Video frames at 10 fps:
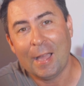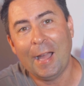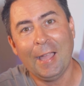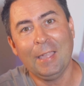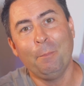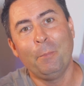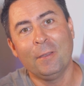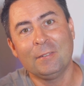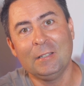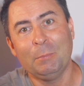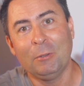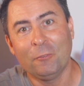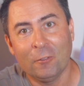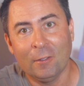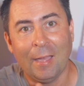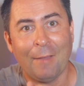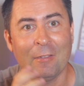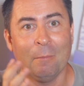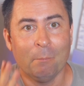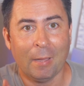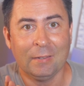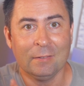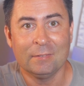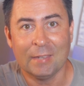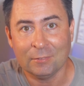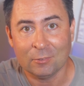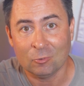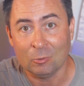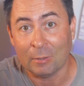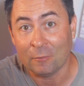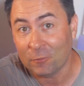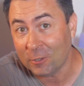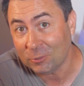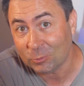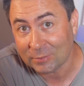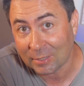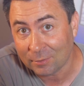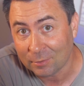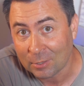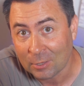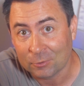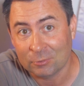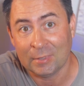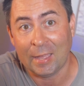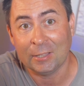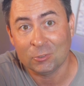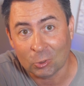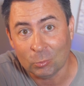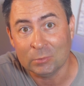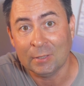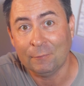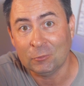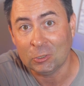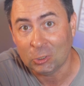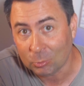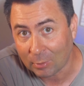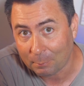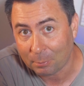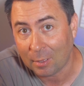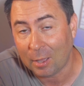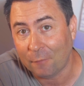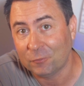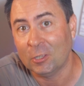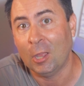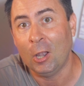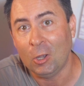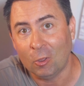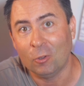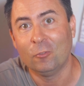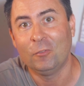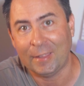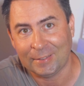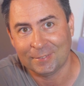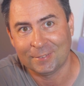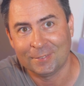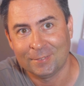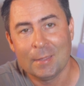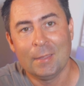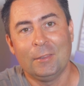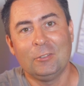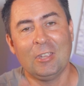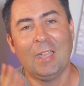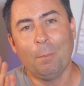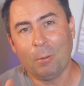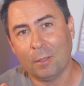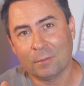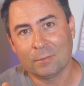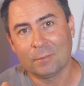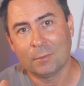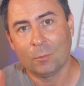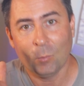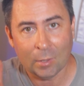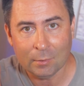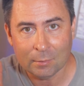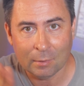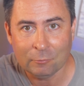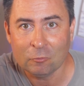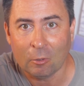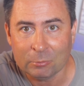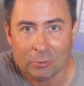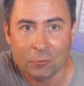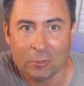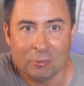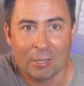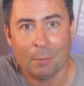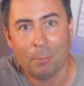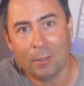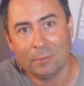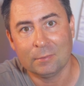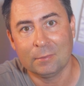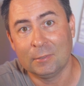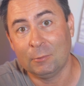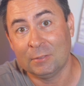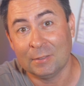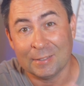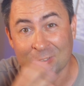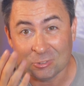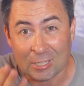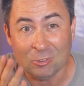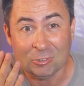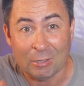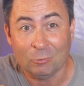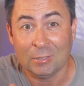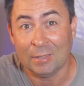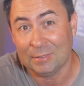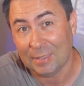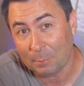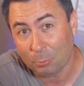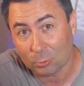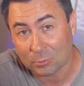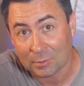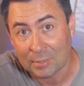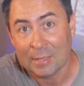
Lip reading: I personally prefer having mine sent to my first hotel so that I don't have to queue up after a long flight. The JR Pass. Well, if you've opted for the JR Pass, there is an exchange counter at the airport.